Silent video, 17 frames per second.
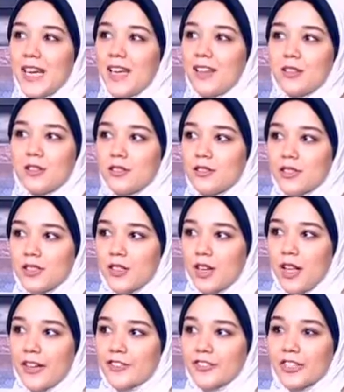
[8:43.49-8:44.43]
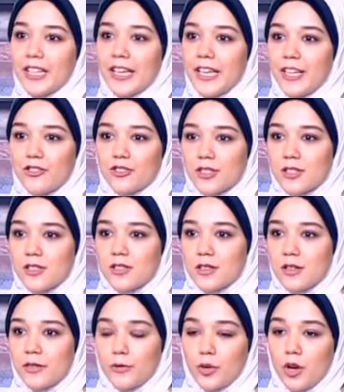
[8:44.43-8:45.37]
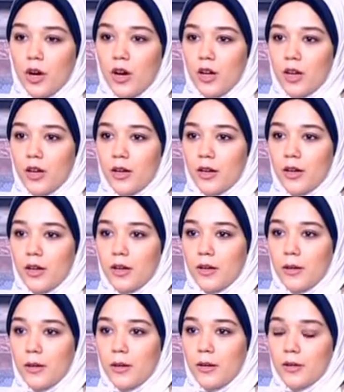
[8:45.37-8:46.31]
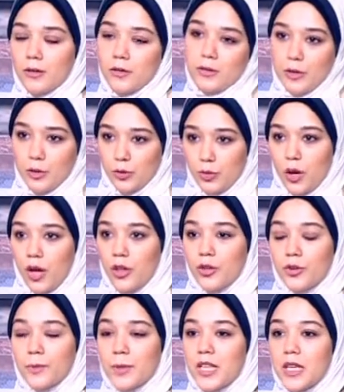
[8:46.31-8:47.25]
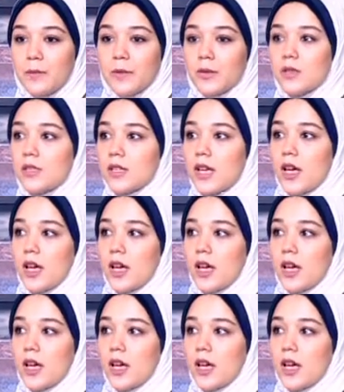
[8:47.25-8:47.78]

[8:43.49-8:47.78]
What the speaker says: a lot, like relations for to other people,